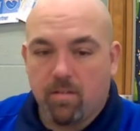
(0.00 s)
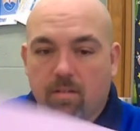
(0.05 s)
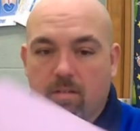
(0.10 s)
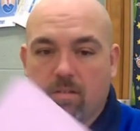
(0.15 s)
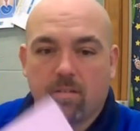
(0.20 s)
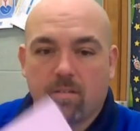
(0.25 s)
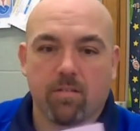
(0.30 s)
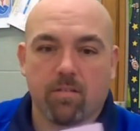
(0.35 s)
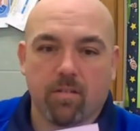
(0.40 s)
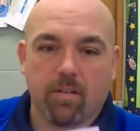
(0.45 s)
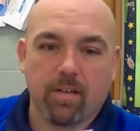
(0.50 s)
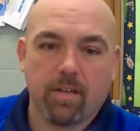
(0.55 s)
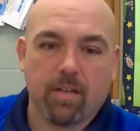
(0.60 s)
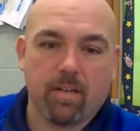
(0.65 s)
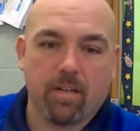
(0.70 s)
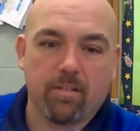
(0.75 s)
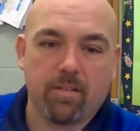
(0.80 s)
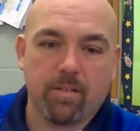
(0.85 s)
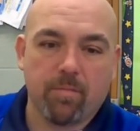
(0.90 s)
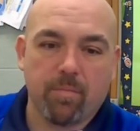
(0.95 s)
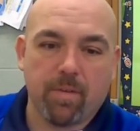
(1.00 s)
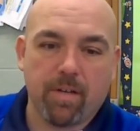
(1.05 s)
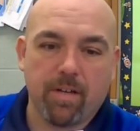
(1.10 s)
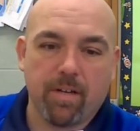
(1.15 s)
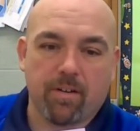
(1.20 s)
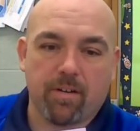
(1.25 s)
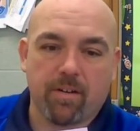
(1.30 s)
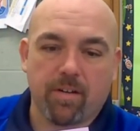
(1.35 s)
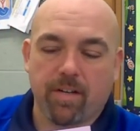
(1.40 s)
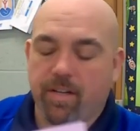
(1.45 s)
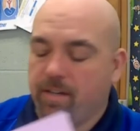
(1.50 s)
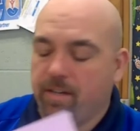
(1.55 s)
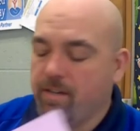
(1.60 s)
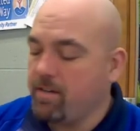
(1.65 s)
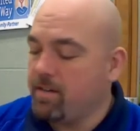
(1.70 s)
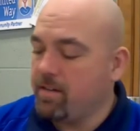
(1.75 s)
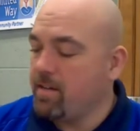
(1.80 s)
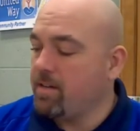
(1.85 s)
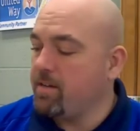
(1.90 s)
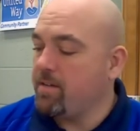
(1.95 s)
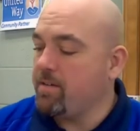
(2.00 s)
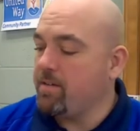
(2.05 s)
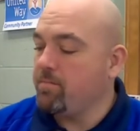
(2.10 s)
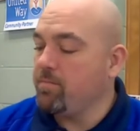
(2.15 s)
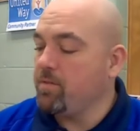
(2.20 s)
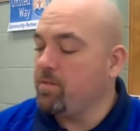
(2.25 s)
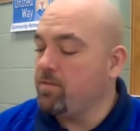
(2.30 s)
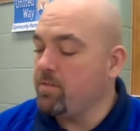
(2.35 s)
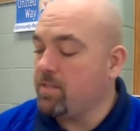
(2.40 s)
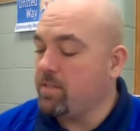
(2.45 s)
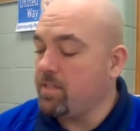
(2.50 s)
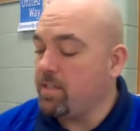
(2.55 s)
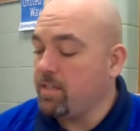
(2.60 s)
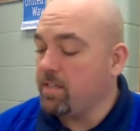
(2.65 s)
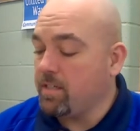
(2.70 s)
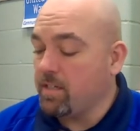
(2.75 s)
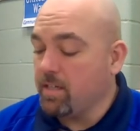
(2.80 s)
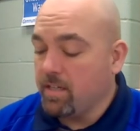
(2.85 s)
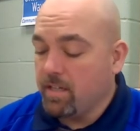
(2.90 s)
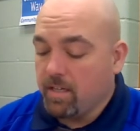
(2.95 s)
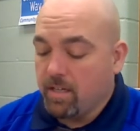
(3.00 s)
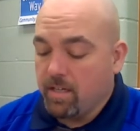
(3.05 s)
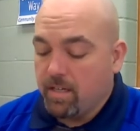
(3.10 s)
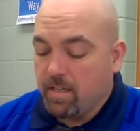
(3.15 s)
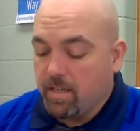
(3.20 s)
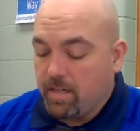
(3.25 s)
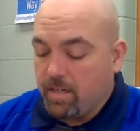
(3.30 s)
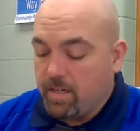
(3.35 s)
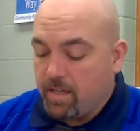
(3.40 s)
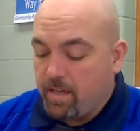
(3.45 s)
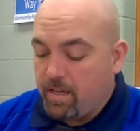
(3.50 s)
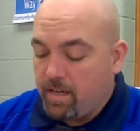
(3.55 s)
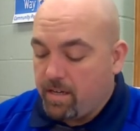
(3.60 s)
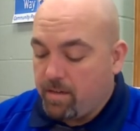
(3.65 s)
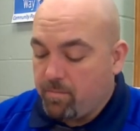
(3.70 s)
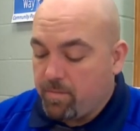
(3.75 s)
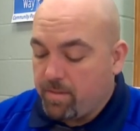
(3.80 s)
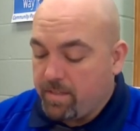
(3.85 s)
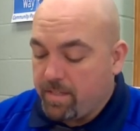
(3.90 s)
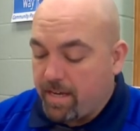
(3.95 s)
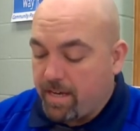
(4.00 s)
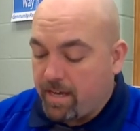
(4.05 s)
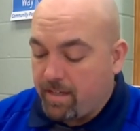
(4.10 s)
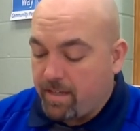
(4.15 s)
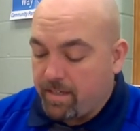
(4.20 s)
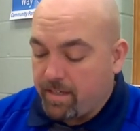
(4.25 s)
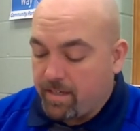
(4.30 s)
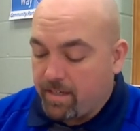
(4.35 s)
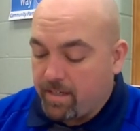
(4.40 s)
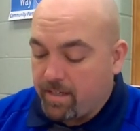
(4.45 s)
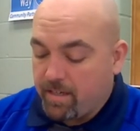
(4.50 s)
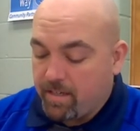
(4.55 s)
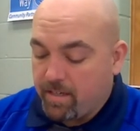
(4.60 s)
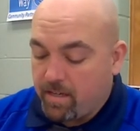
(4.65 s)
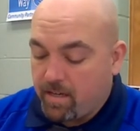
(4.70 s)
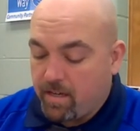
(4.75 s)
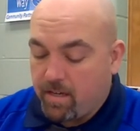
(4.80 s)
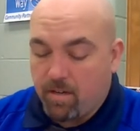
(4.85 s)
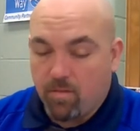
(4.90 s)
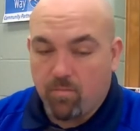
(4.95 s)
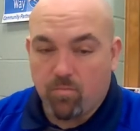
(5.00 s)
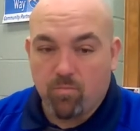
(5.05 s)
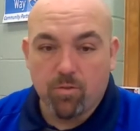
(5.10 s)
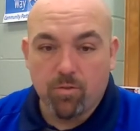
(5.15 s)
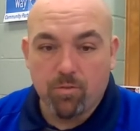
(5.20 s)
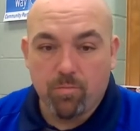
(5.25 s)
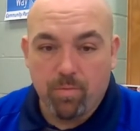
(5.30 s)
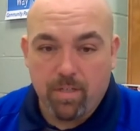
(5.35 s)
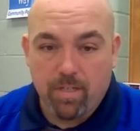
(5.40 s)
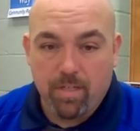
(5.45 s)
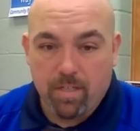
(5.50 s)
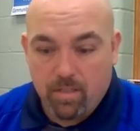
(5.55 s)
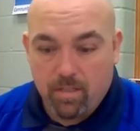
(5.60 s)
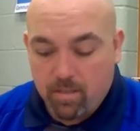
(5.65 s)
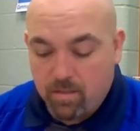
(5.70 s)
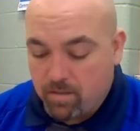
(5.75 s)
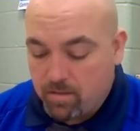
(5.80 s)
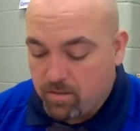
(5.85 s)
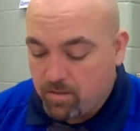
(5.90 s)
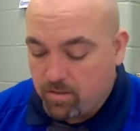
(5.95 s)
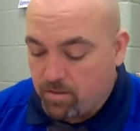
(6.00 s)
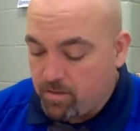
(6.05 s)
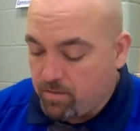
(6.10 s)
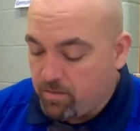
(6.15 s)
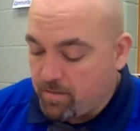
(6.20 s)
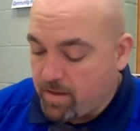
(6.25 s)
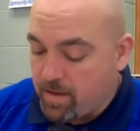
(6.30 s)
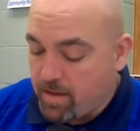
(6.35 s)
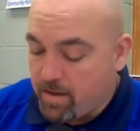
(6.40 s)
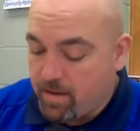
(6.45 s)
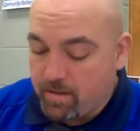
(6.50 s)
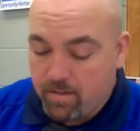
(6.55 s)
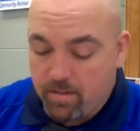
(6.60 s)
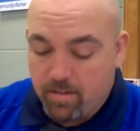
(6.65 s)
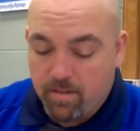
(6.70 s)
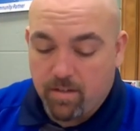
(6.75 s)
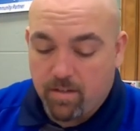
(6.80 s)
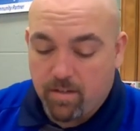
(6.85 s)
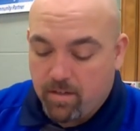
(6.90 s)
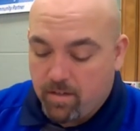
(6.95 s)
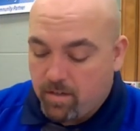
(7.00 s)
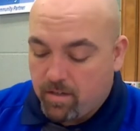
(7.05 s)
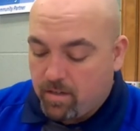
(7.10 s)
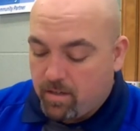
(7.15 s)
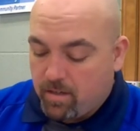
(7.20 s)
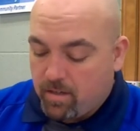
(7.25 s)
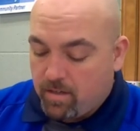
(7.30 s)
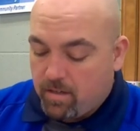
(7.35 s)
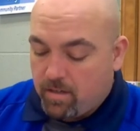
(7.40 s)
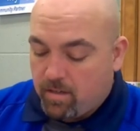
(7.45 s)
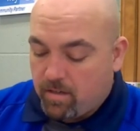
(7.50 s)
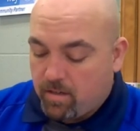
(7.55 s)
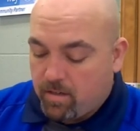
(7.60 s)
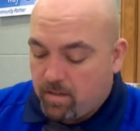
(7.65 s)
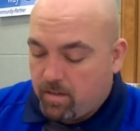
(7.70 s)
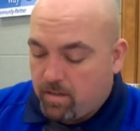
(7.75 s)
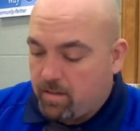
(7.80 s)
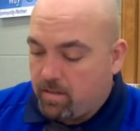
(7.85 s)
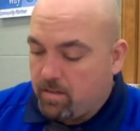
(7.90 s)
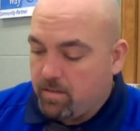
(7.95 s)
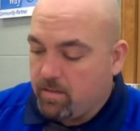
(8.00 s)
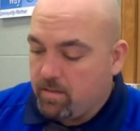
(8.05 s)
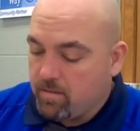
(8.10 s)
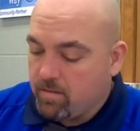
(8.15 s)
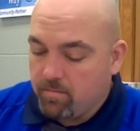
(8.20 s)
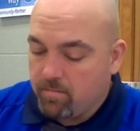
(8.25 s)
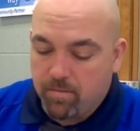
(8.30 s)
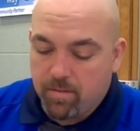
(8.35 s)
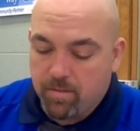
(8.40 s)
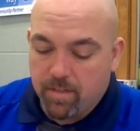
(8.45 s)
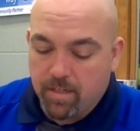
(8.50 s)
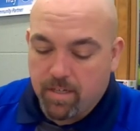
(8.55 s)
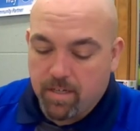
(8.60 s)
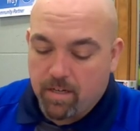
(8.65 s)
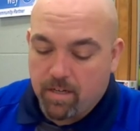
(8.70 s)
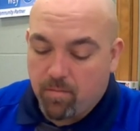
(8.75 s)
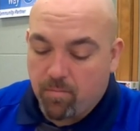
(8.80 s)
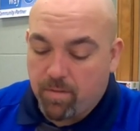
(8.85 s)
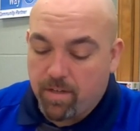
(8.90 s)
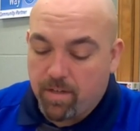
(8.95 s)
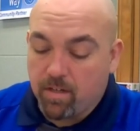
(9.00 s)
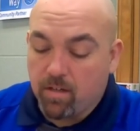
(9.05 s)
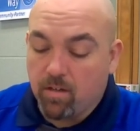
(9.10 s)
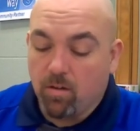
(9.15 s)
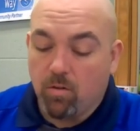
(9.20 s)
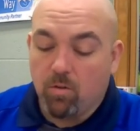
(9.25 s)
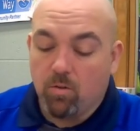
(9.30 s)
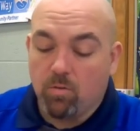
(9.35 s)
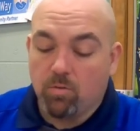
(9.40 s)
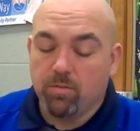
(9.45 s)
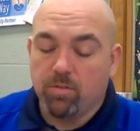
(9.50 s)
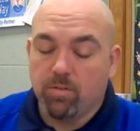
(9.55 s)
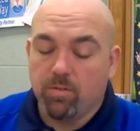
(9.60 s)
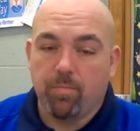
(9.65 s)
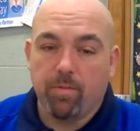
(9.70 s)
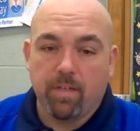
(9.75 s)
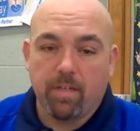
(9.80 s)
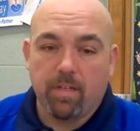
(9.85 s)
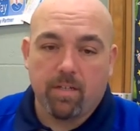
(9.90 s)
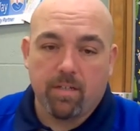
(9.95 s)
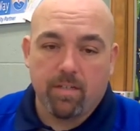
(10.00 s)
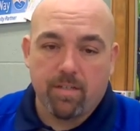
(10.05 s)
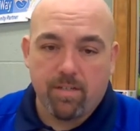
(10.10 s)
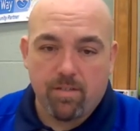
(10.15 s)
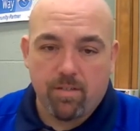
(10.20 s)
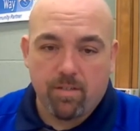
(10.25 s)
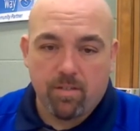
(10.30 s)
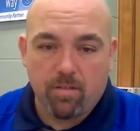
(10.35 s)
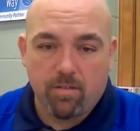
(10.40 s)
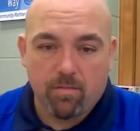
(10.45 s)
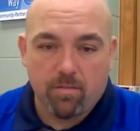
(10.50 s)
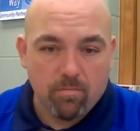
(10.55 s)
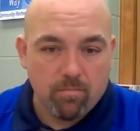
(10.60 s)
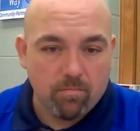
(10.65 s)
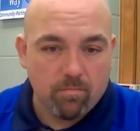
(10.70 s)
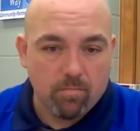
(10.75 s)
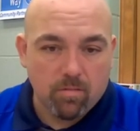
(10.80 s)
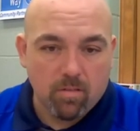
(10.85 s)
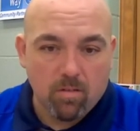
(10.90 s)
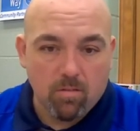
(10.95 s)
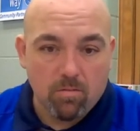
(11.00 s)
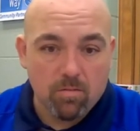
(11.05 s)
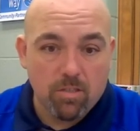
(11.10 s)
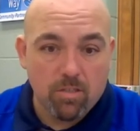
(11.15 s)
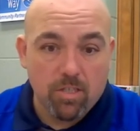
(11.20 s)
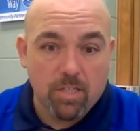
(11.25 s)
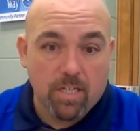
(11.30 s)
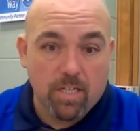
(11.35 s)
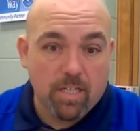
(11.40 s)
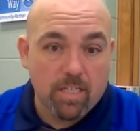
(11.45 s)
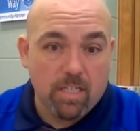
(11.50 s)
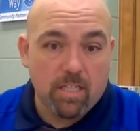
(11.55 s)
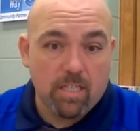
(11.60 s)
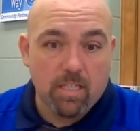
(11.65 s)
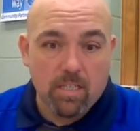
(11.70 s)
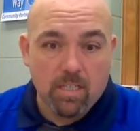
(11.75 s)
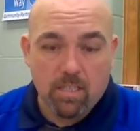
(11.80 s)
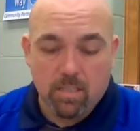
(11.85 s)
So I colored in my heart here, and I am using a metallic ruby to do that. Okay. Let me get out my gold, because, you know, gold shining.